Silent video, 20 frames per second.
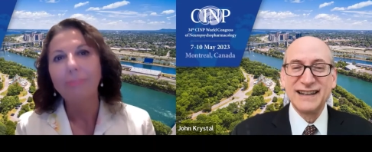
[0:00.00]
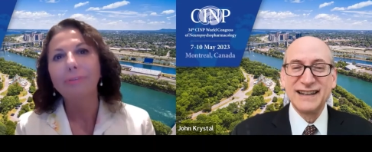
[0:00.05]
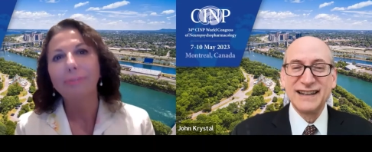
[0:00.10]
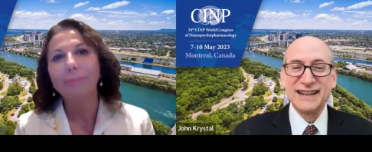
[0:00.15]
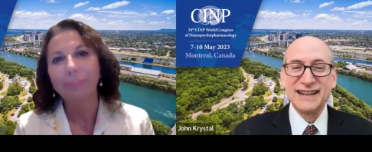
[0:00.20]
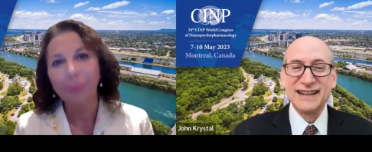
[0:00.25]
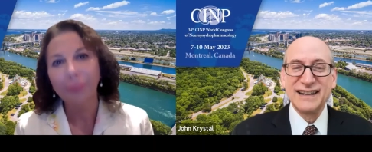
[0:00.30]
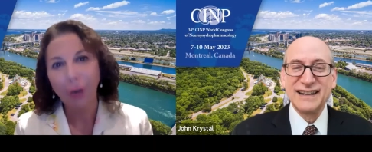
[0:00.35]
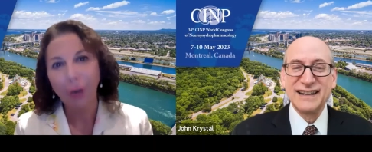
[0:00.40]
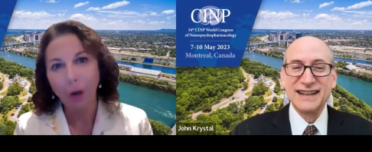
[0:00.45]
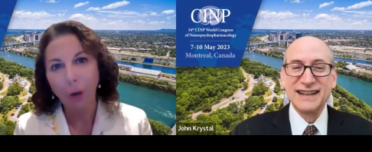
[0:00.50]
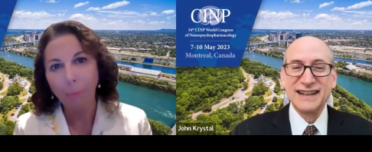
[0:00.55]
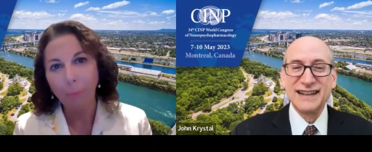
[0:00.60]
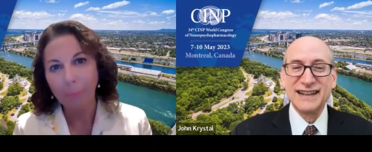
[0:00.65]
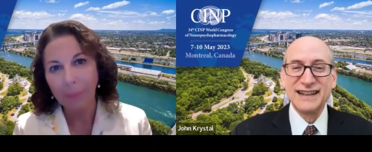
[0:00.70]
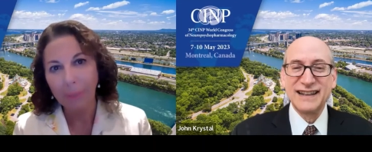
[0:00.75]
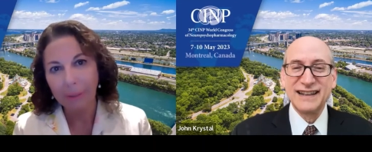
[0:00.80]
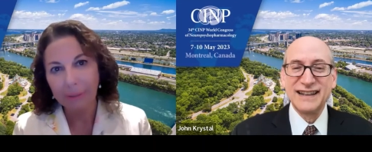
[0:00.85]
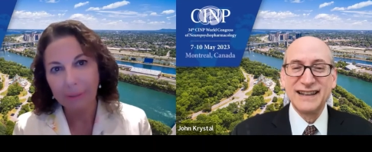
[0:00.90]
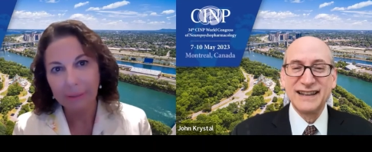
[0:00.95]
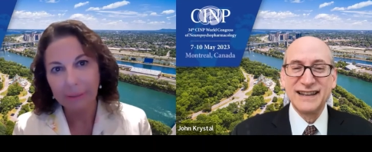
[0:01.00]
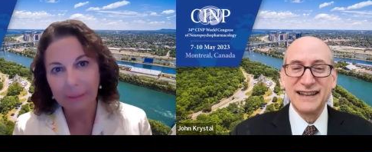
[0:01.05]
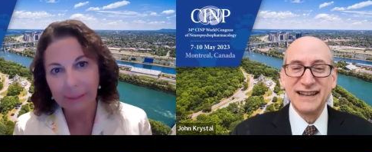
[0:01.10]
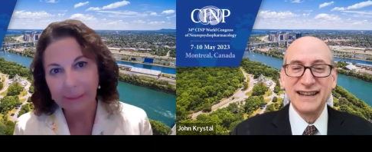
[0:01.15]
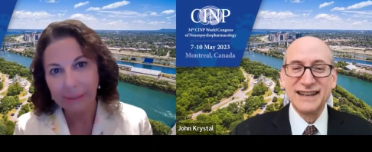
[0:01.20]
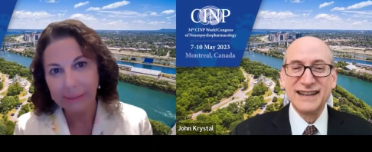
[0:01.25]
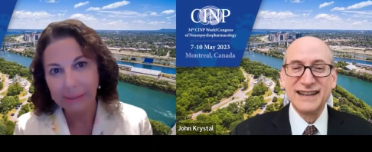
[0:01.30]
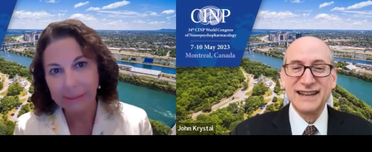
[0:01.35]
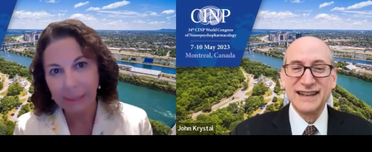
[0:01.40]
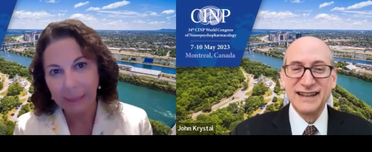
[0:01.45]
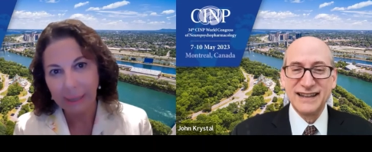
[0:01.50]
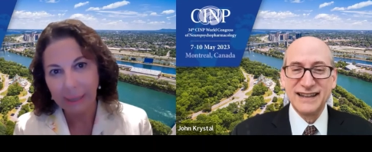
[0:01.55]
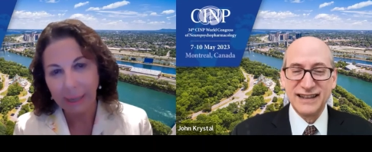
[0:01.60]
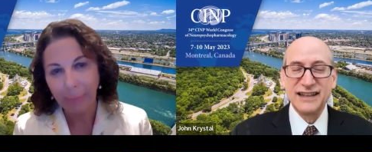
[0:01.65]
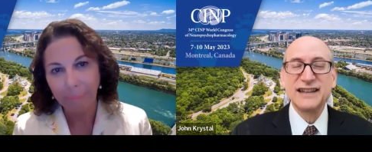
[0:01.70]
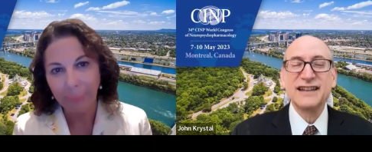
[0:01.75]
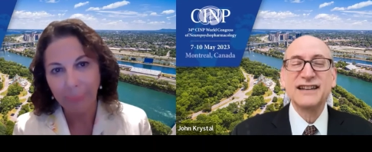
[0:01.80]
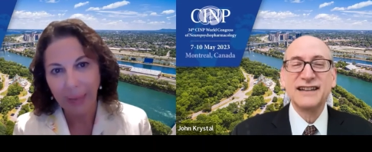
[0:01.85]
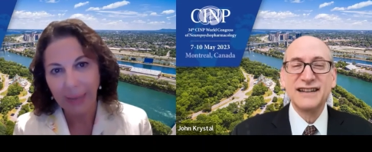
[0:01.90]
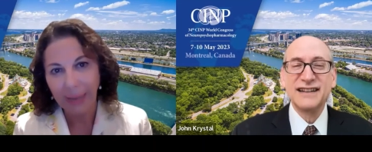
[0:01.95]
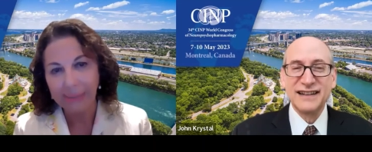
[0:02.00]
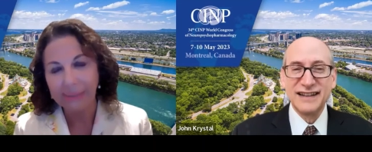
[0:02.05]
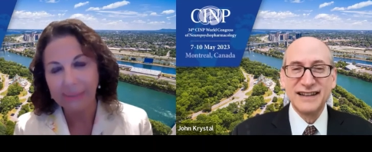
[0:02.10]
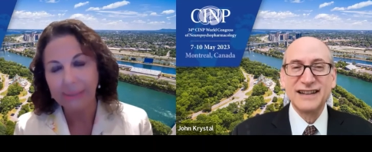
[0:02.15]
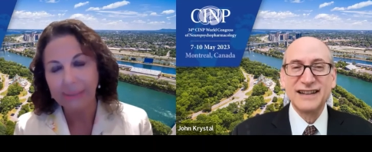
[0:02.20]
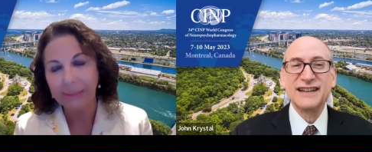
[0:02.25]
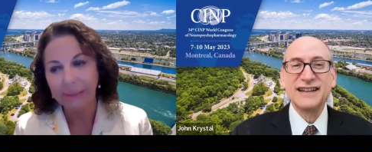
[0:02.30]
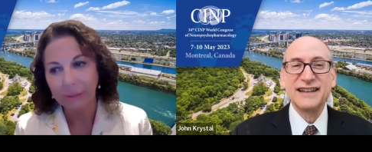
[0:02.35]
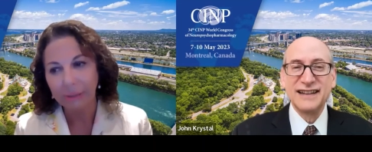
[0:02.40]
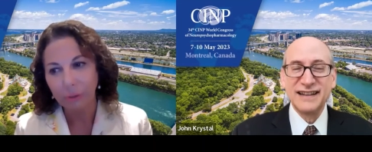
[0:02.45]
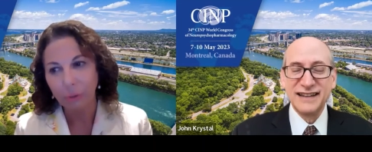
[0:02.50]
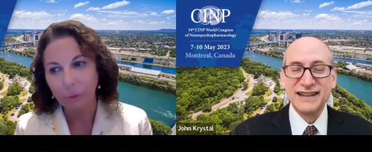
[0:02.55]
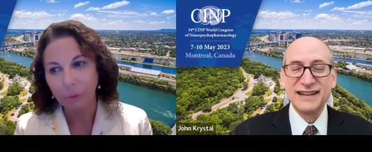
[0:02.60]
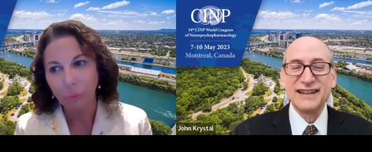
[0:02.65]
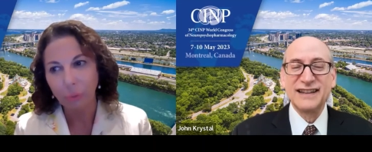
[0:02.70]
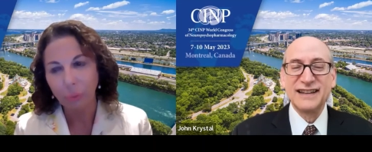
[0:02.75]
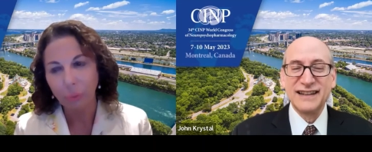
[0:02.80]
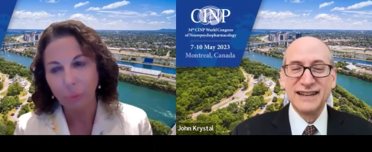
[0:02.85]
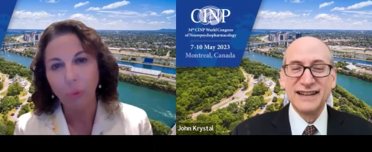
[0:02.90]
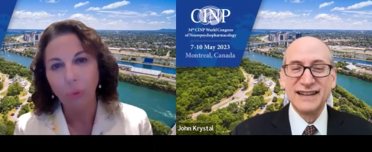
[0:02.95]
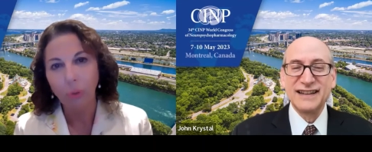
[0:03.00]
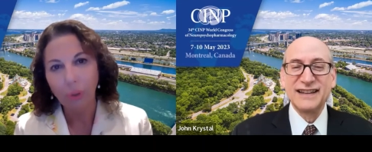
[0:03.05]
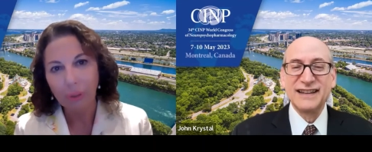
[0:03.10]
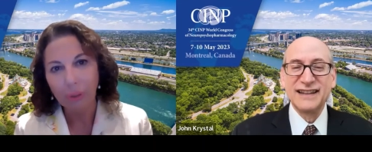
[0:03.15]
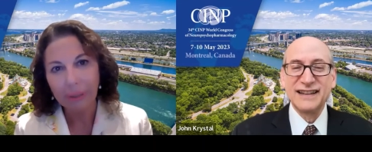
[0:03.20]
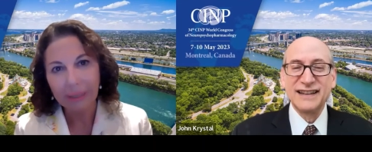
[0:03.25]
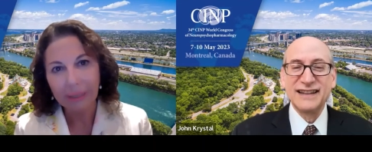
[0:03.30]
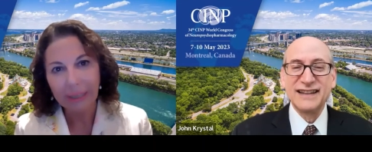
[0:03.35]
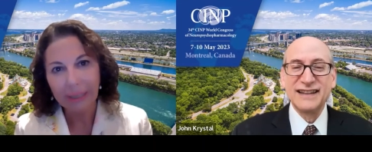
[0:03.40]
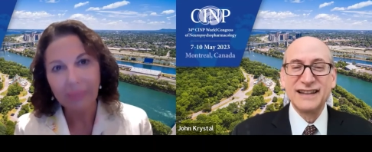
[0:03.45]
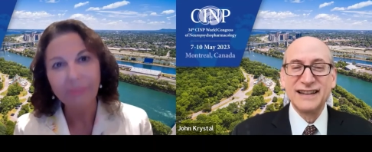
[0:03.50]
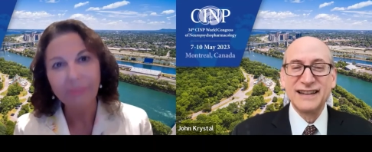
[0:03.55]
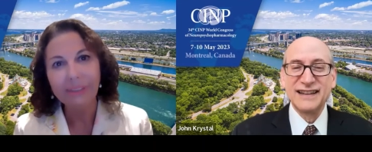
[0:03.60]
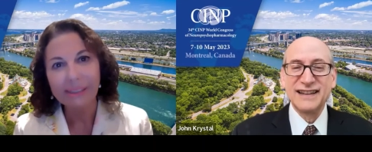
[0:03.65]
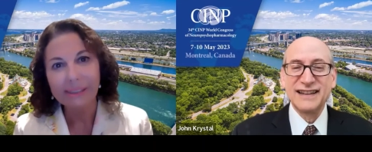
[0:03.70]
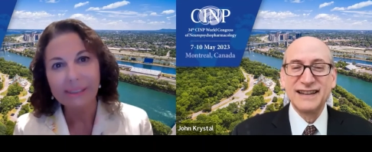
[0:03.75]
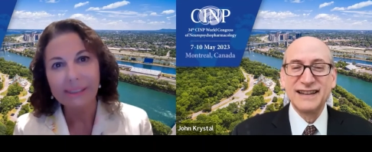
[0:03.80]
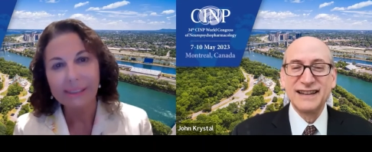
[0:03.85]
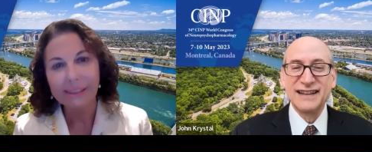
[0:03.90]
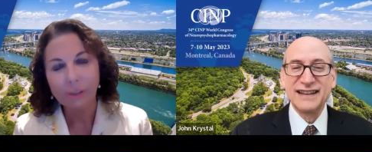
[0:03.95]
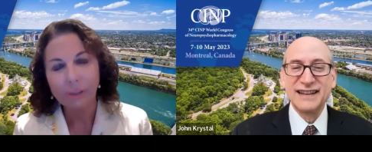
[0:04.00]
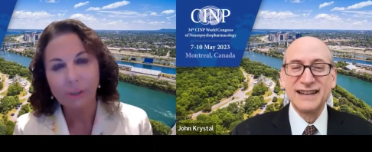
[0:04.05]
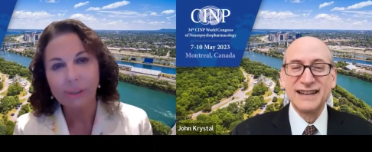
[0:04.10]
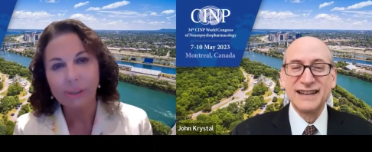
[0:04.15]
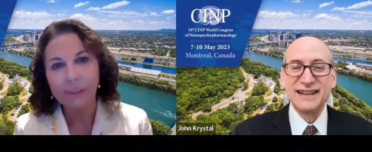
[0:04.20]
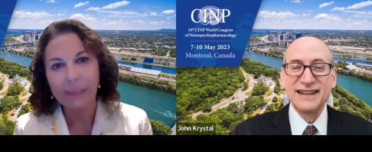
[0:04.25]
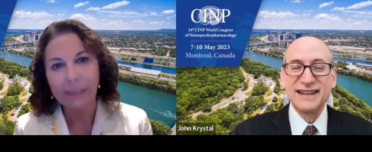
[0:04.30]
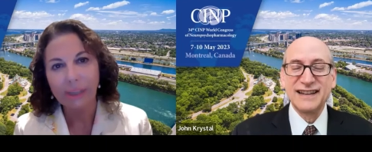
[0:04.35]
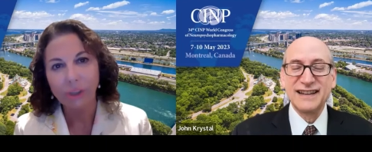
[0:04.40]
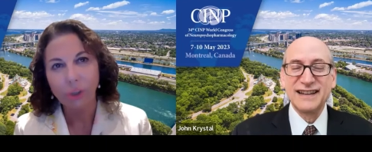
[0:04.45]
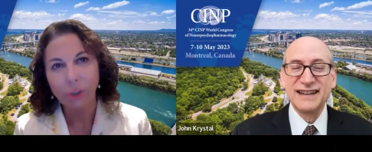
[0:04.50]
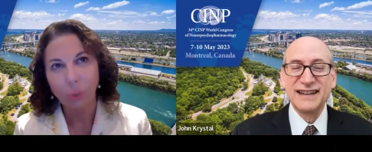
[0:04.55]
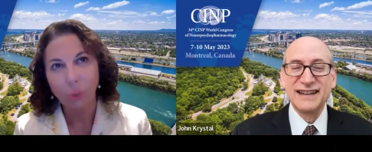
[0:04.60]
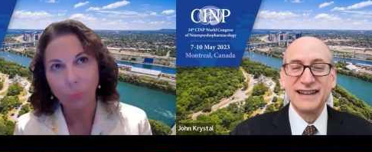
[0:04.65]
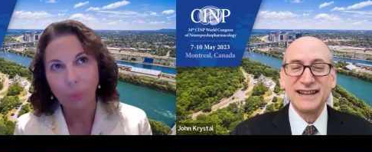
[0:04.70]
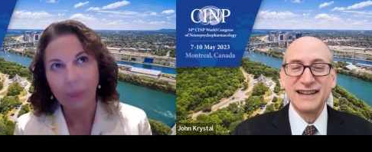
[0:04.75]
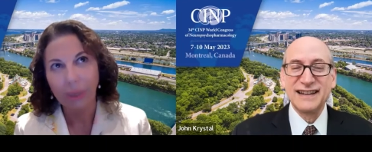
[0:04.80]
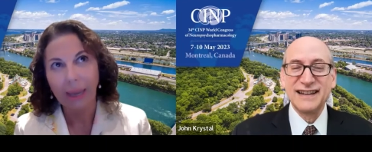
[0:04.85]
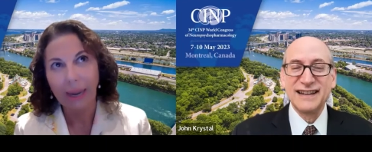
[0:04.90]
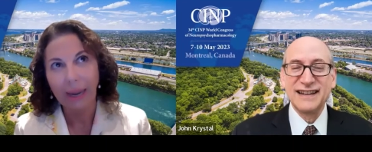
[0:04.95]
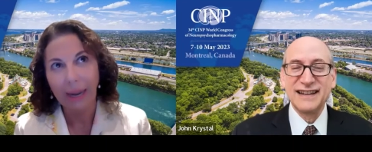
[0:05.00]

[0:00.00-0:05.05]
Speaker 1: from this capacity to give the dissociation, we can